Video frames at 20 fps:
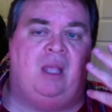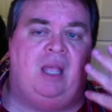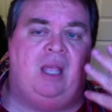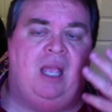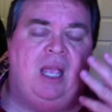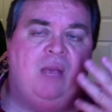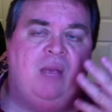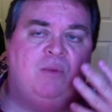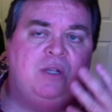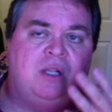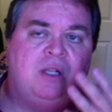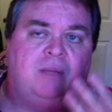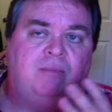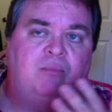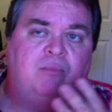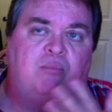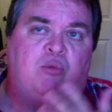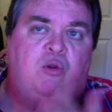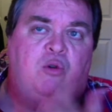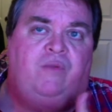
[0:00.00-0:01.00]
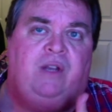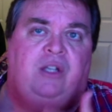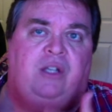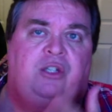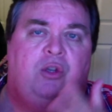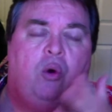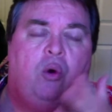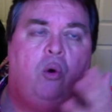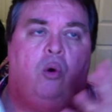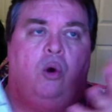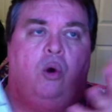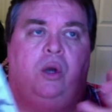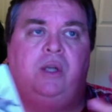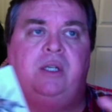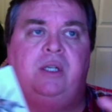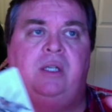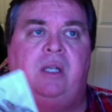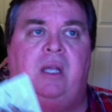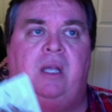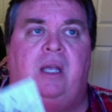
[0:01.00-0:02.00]
it was moving
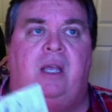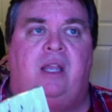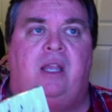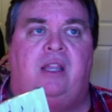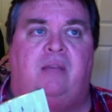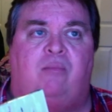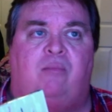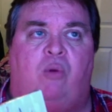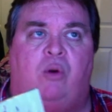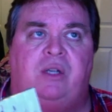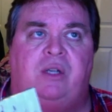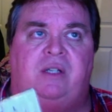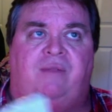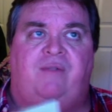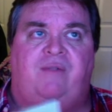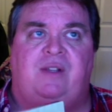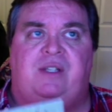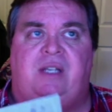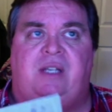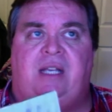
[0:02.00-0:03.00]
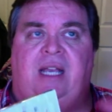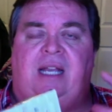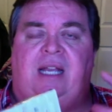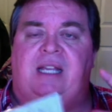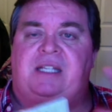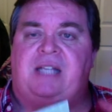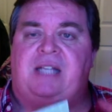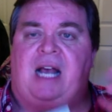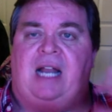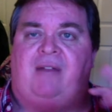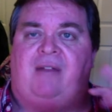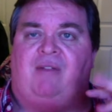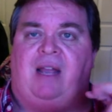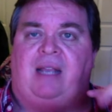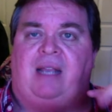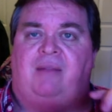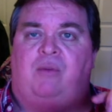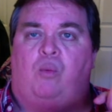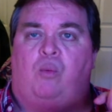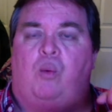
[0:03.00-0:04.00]
towards the more sophisticated side of
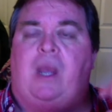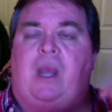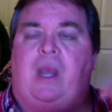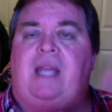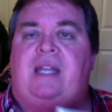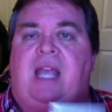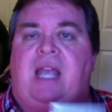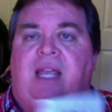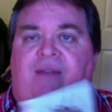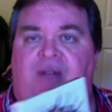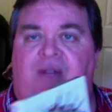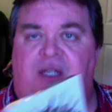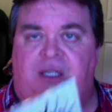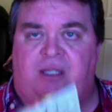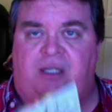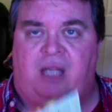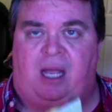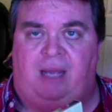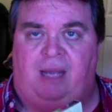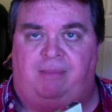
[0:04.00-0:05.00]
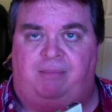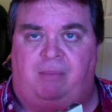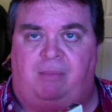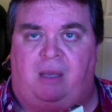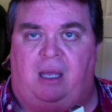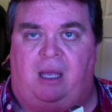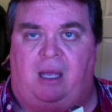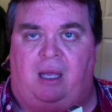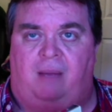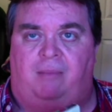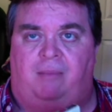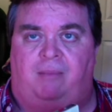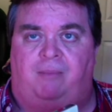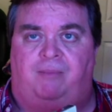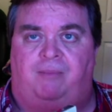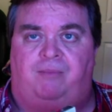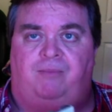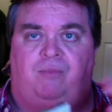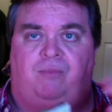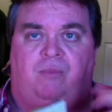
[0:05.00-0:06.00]
like Ray Davies type
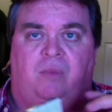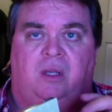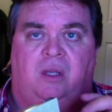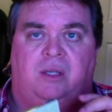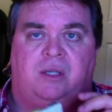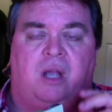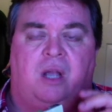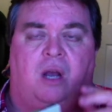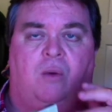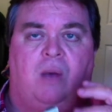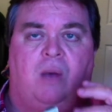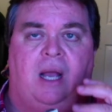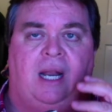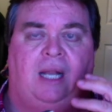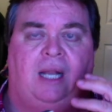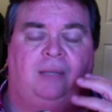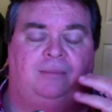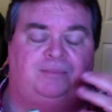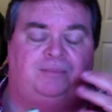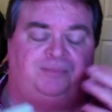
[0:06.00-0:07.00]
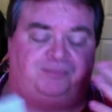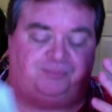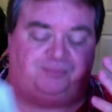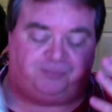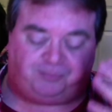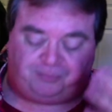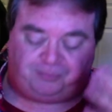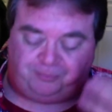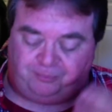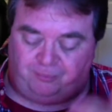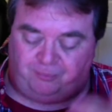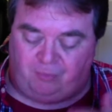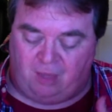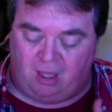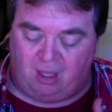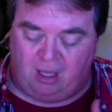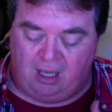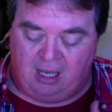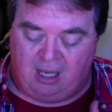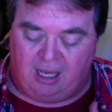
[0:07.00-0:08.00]
um, songwriting.
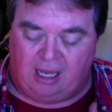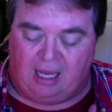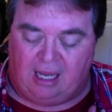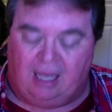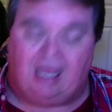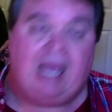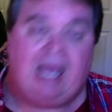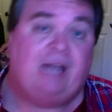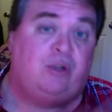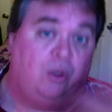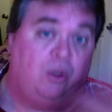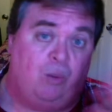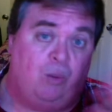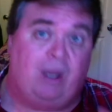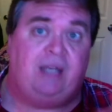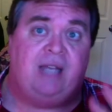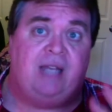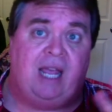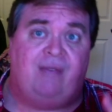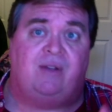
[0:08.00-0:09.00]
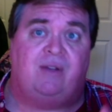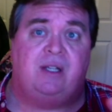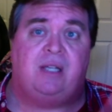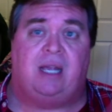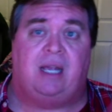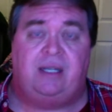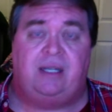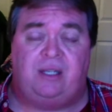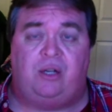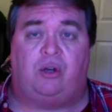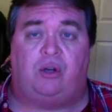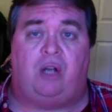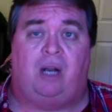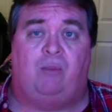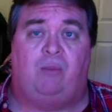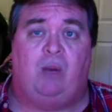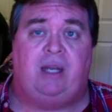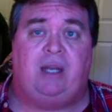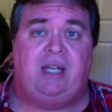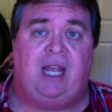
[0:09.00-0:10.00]
Uh, actually, Ray Davis. I still call
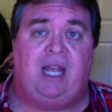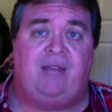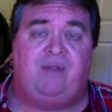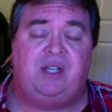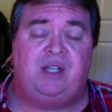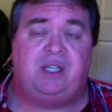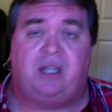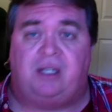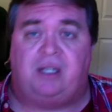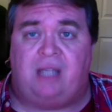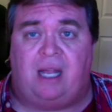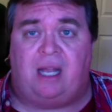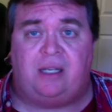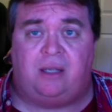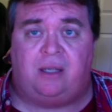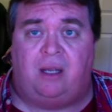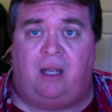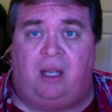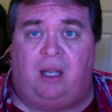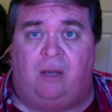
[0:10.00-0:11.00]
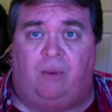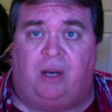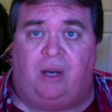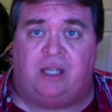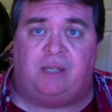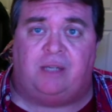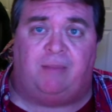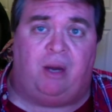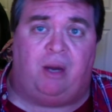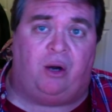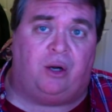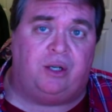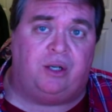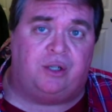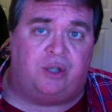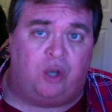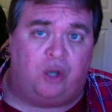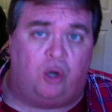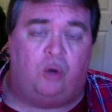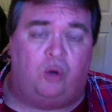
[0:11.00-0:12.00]
him Ray Davies because that's what us Americans
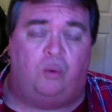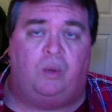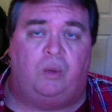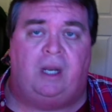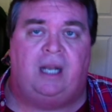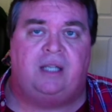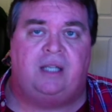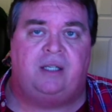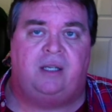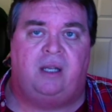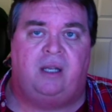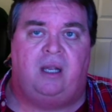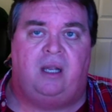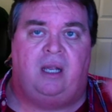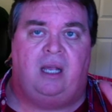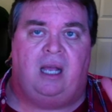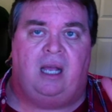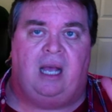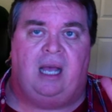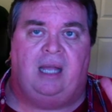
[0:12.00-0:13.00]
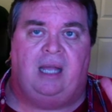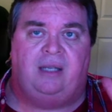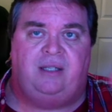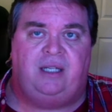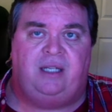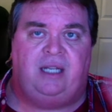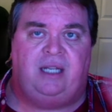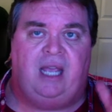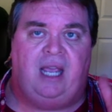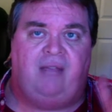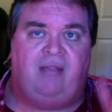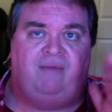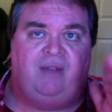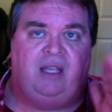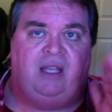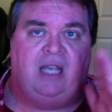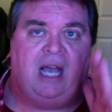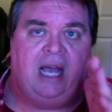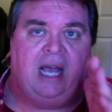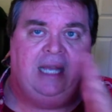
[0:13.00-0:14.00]
do when it's uh, D A
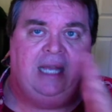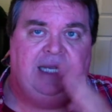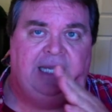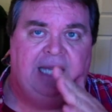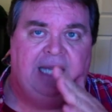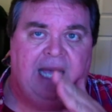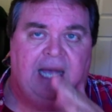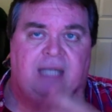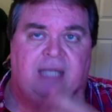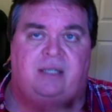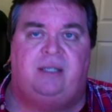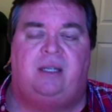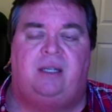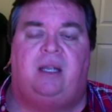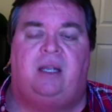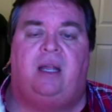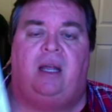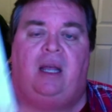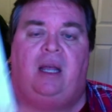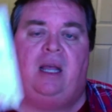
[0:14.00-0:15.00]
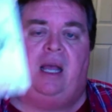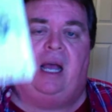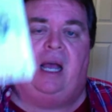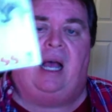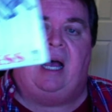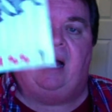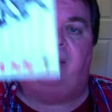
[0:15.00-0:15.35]
V I E S. Uh,